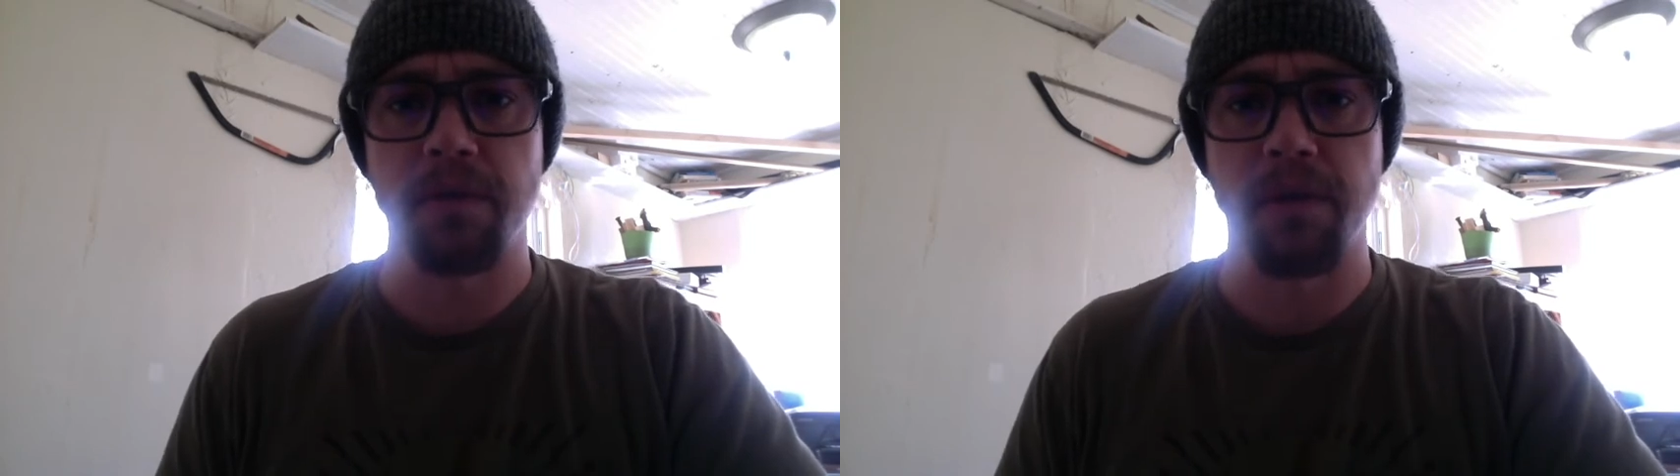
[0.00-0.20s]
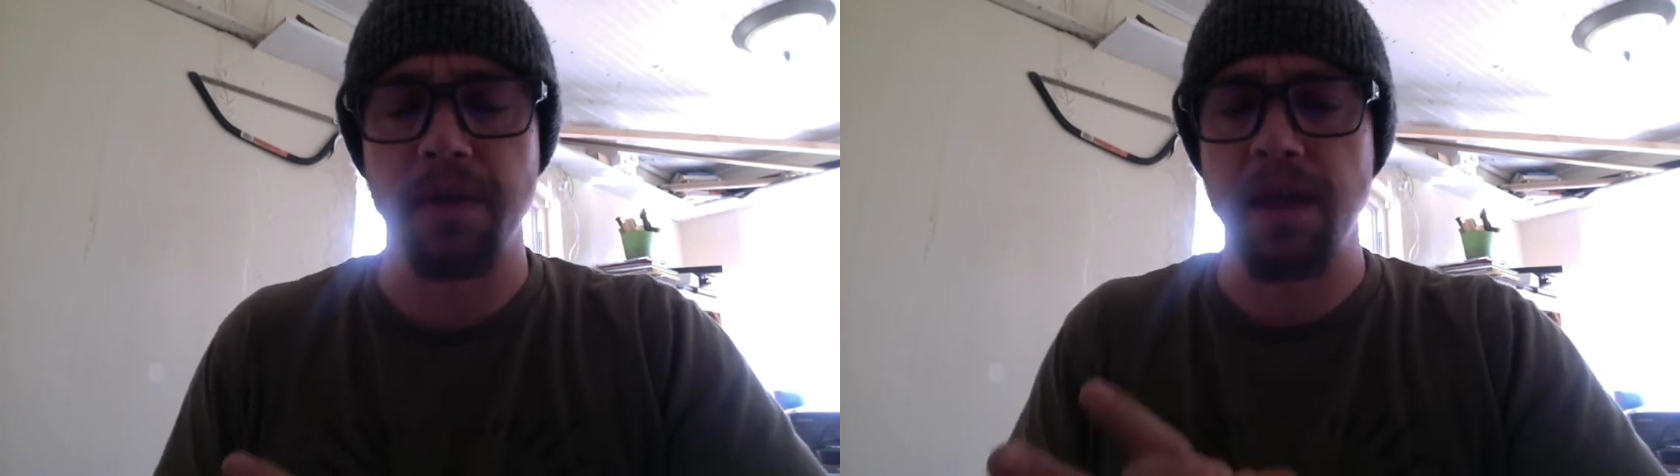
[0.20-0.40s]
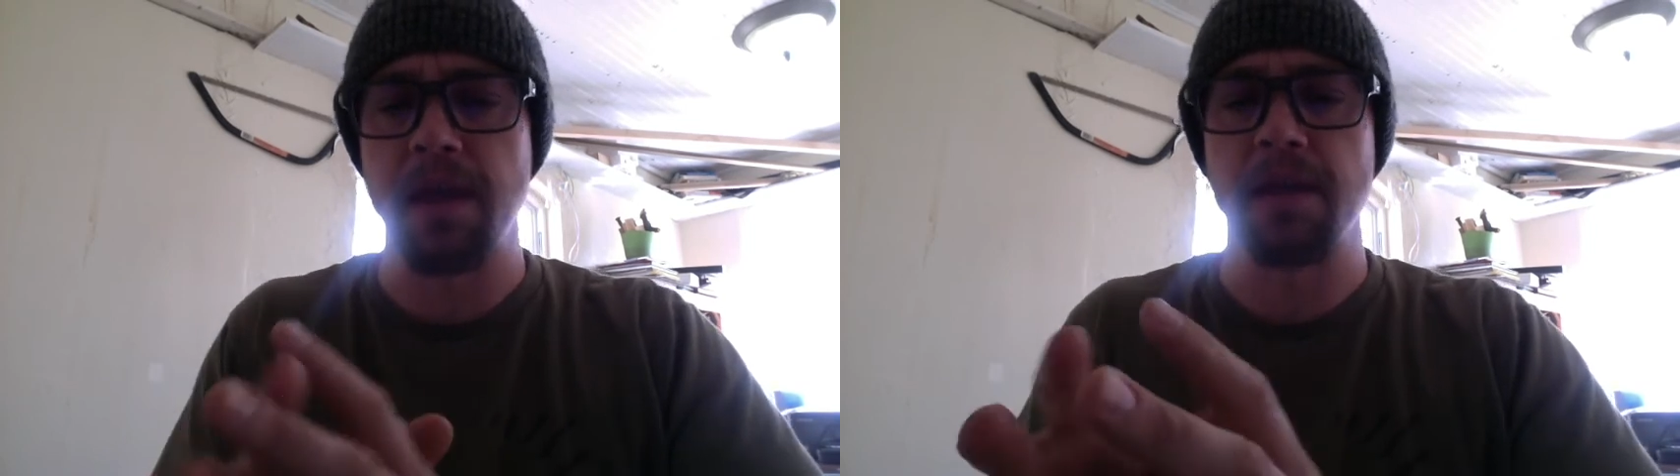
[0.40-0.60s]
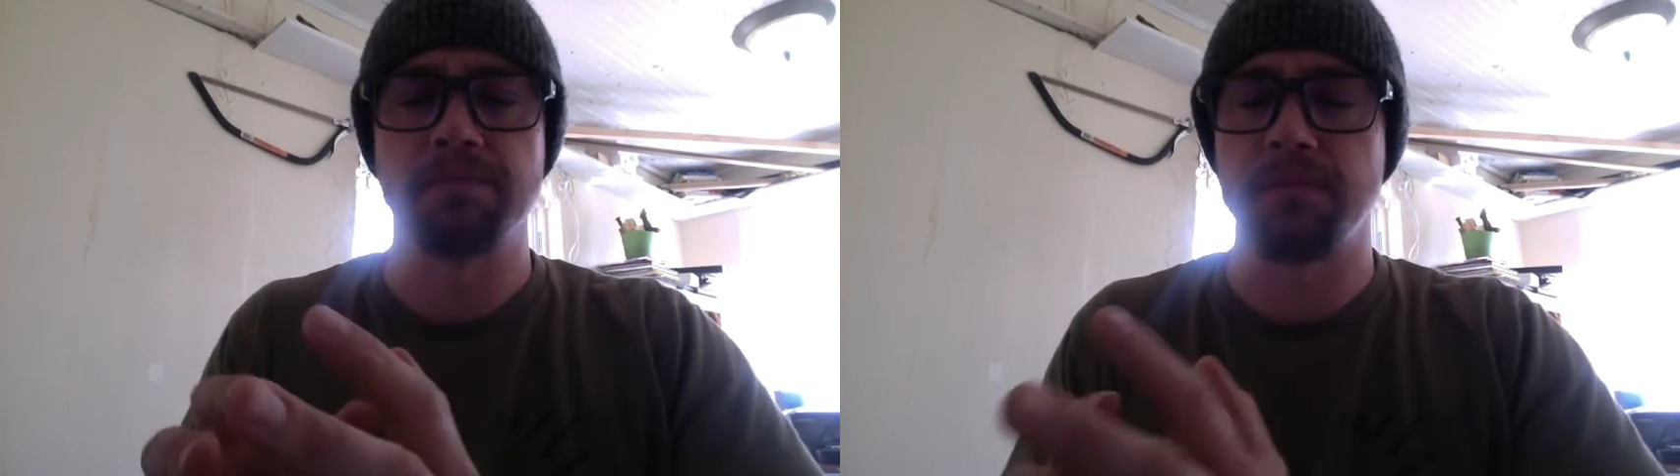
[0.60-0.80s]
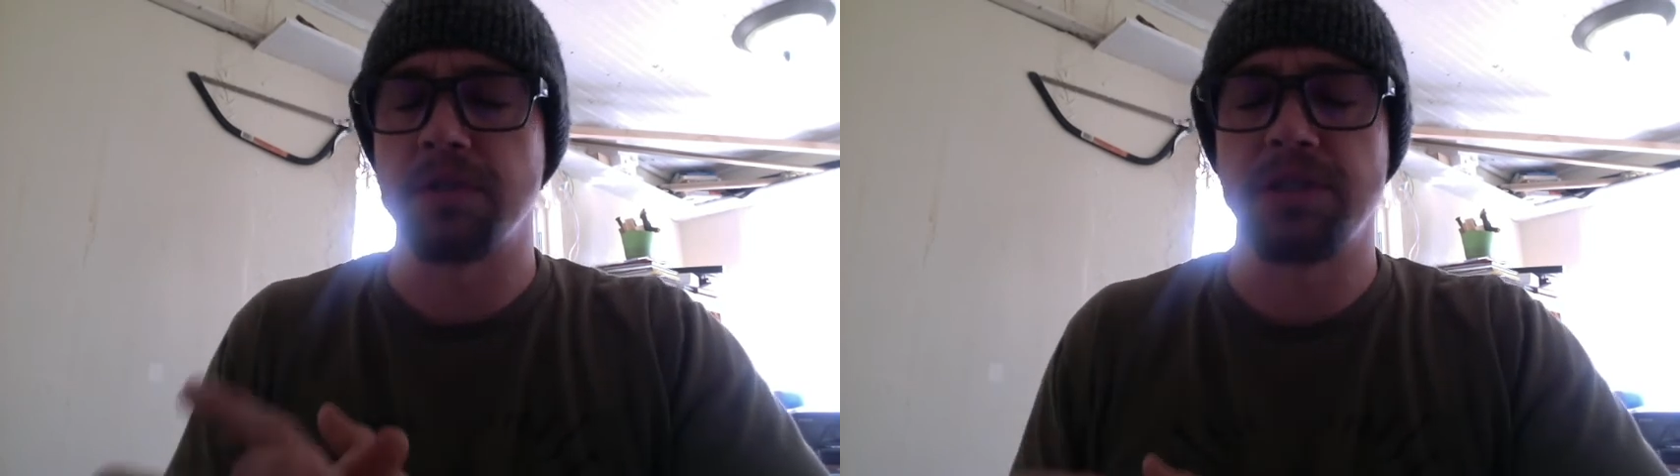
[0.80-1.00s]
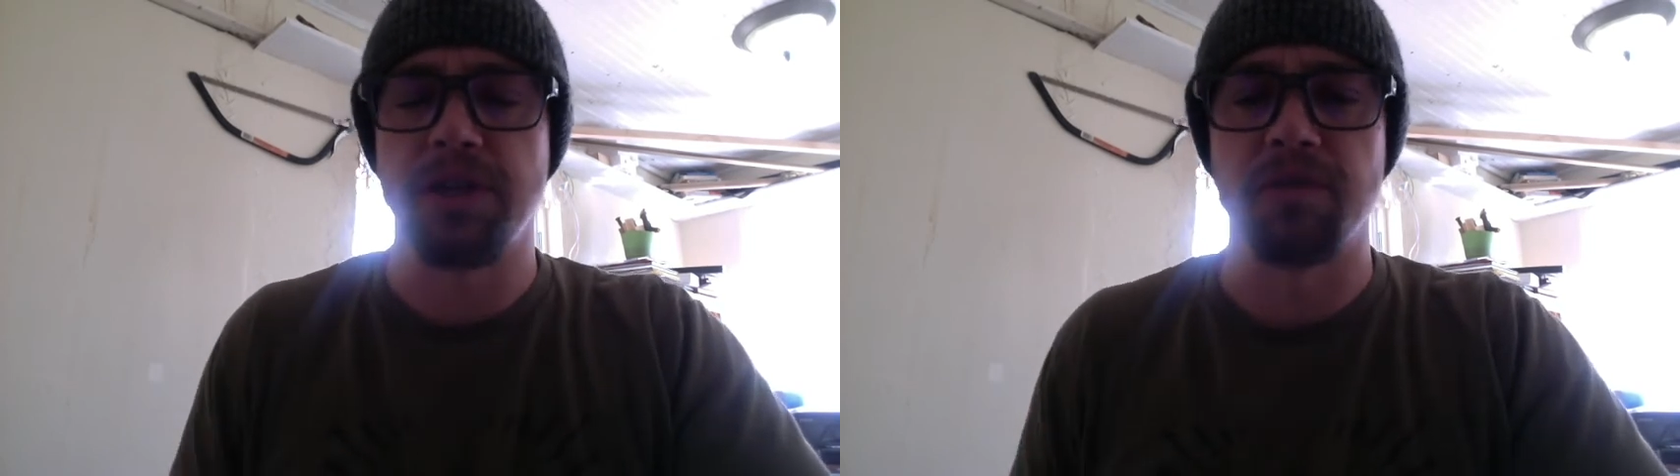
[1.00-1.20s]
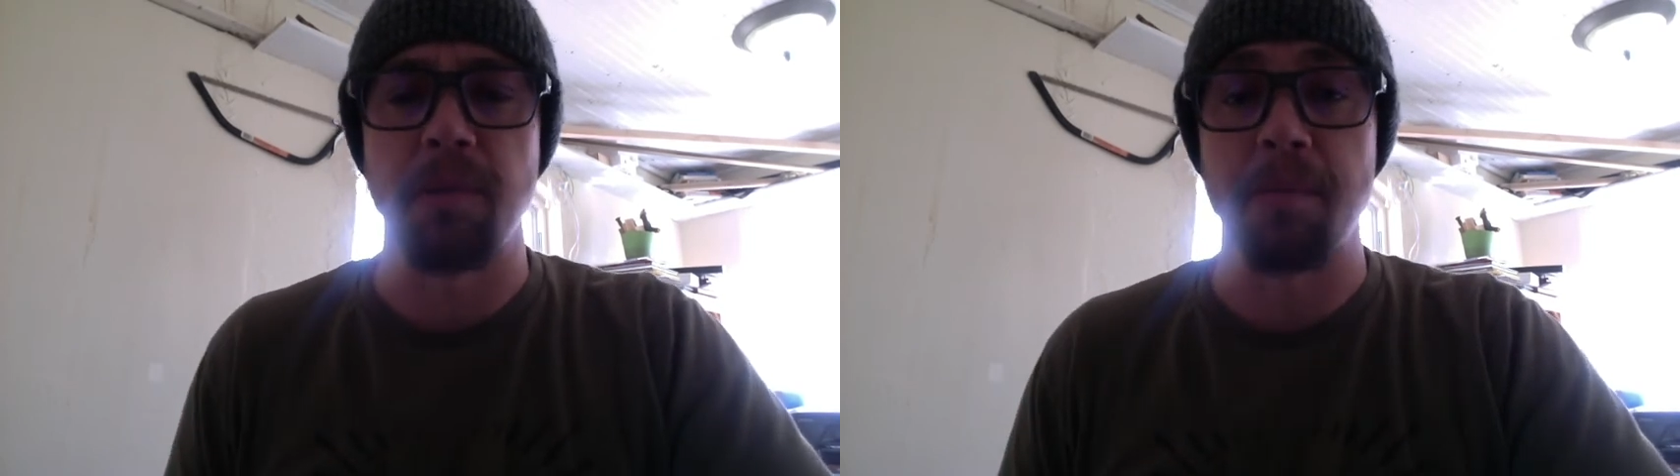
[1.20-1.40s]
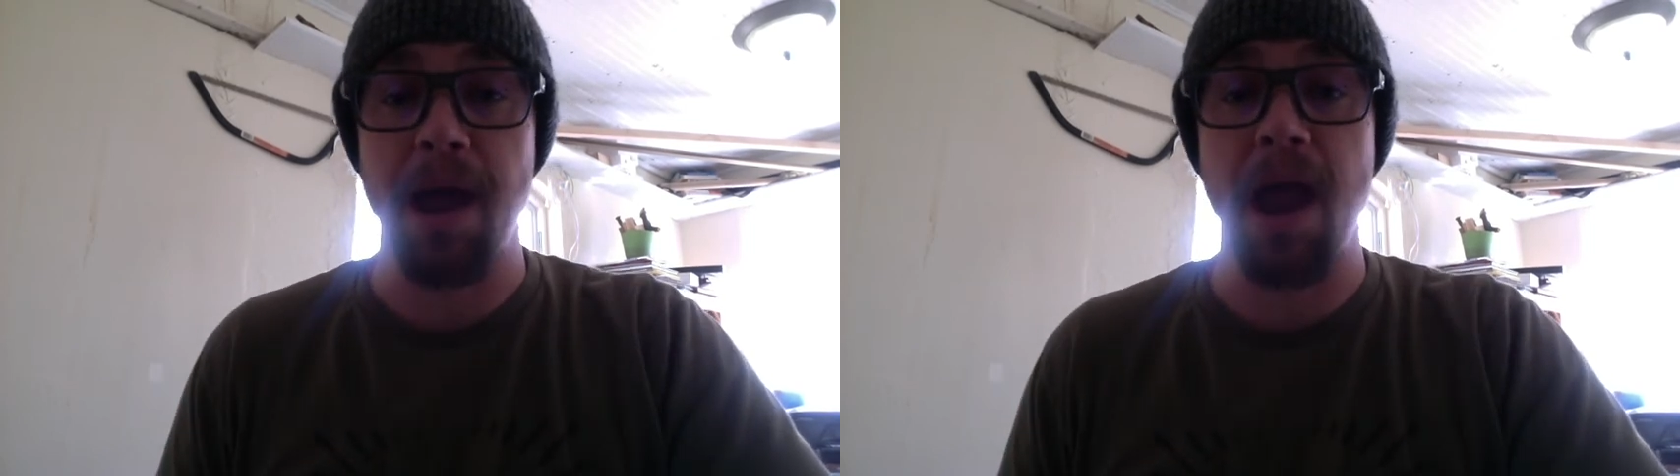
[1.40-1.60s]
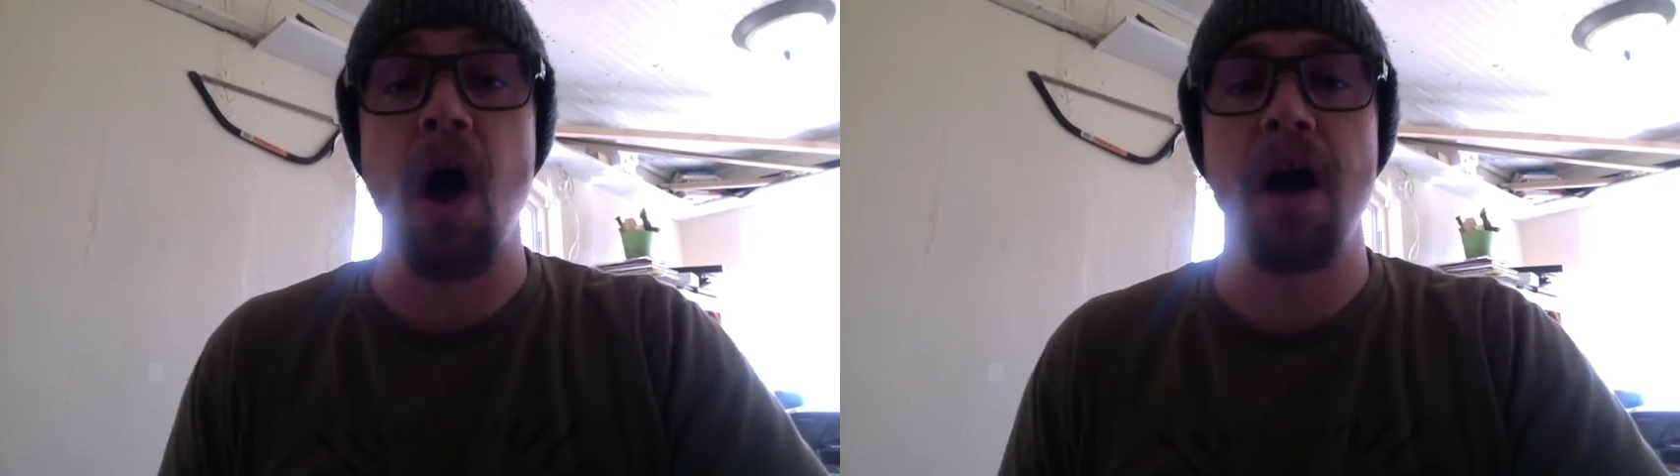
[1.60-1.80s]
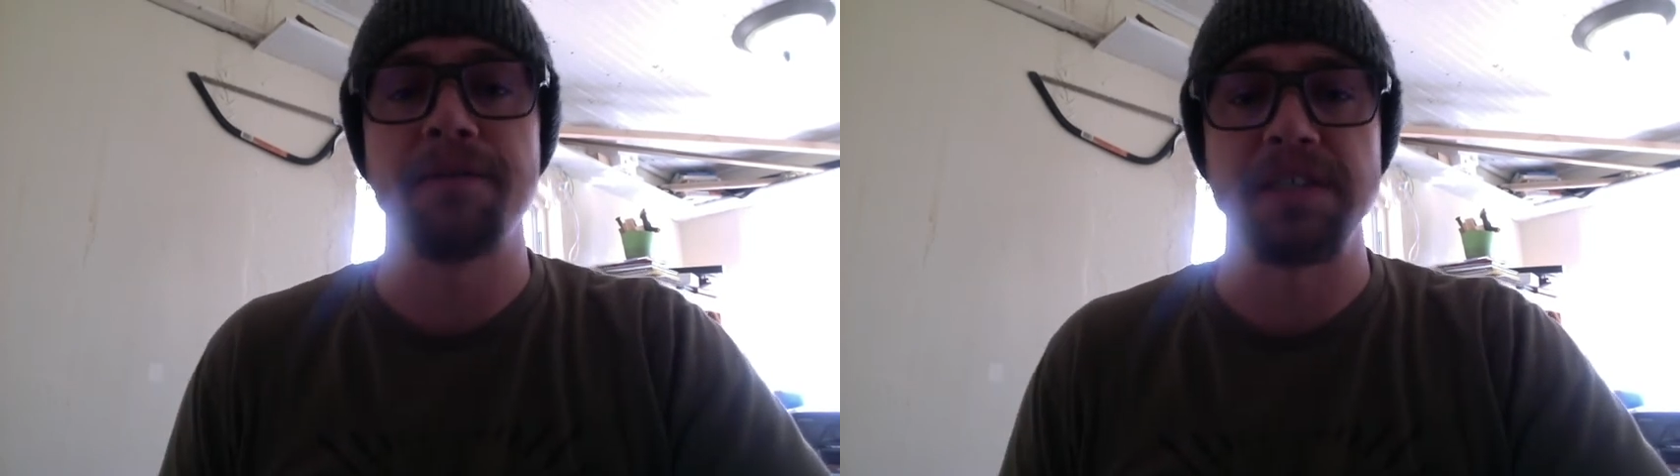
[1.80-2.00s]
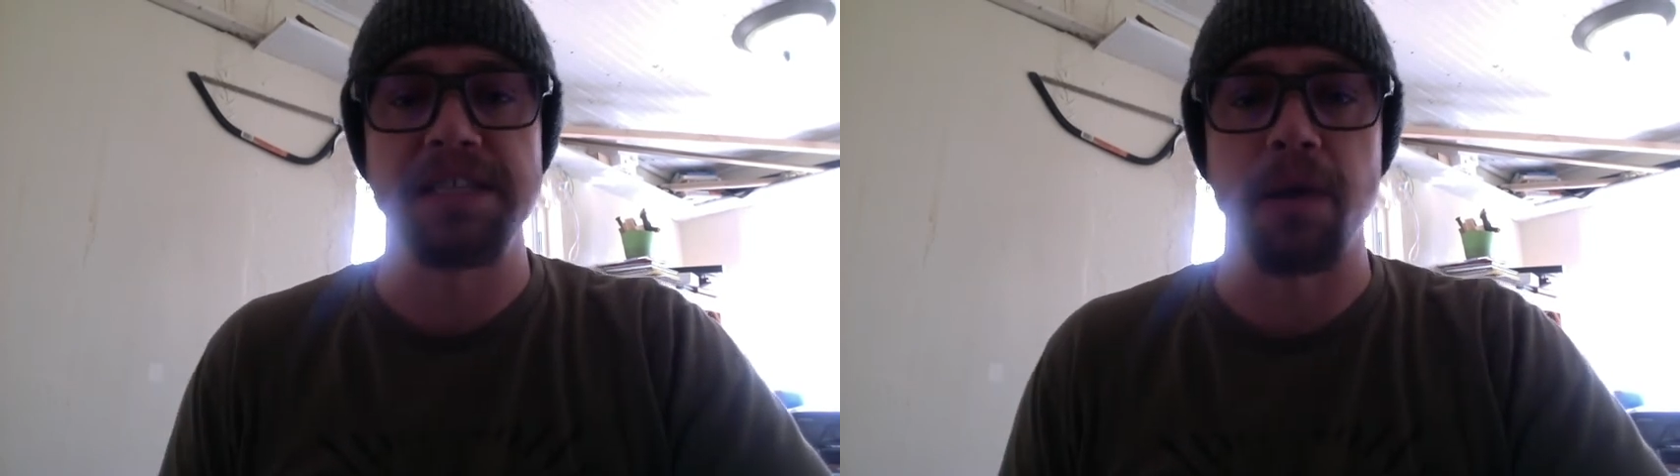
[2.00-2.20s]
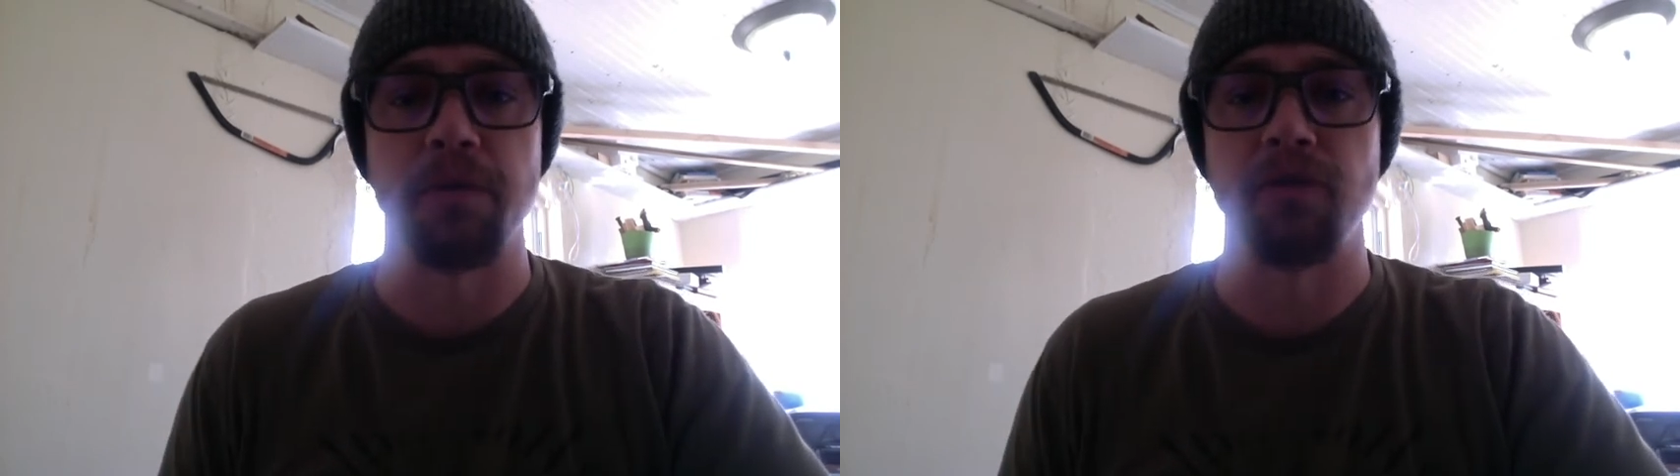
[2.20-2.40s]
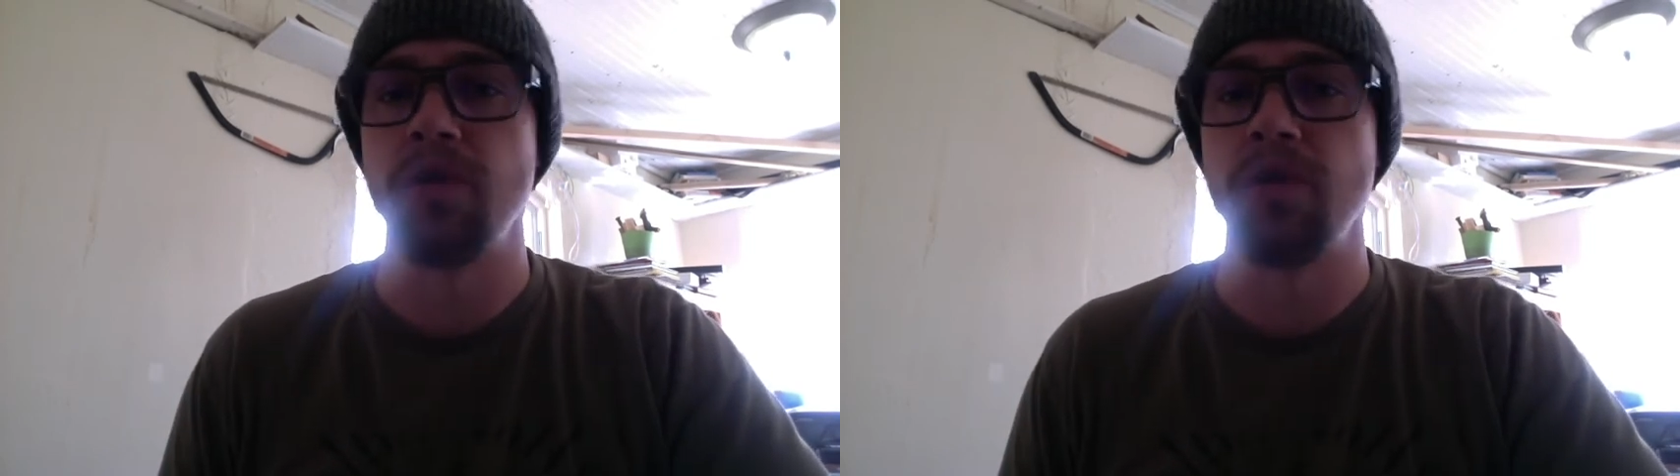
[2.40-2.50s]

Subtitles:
or my office hours.